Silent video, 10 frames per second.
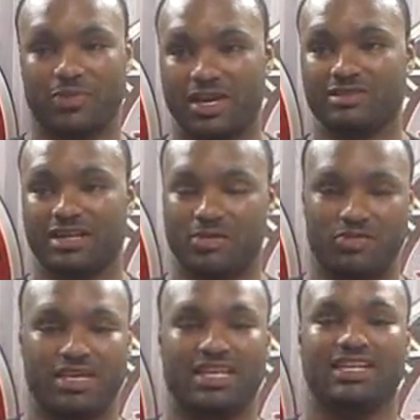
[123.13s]
pounds that I'm going
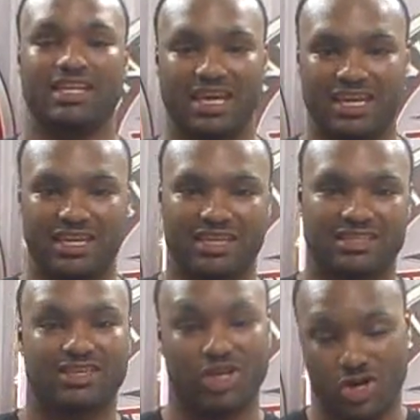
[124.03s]
to be in the
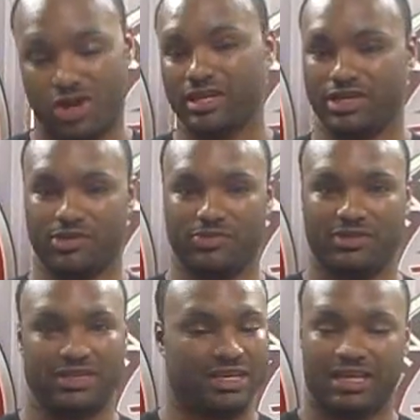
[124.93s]
cage on him.
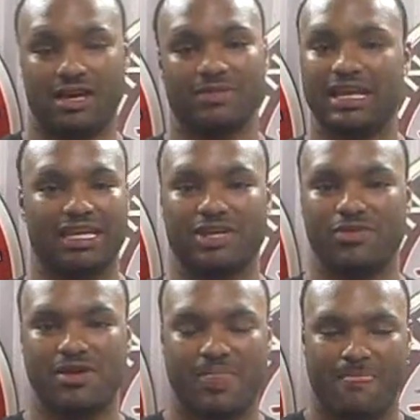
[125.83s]
I'm not letting him up.